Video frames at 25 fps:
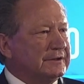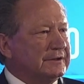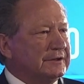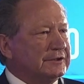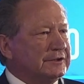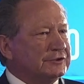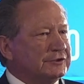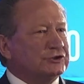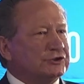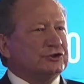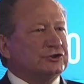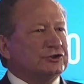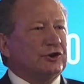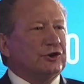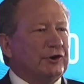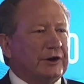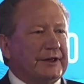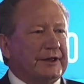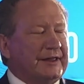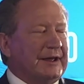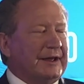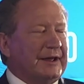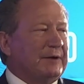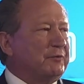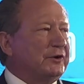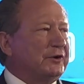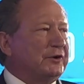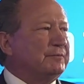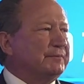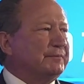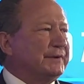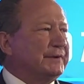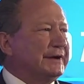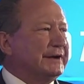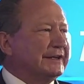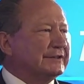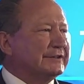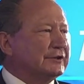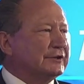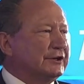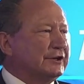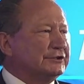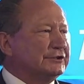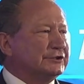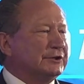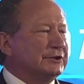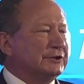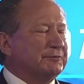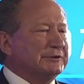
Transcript: Surely there wouldn't be a solution,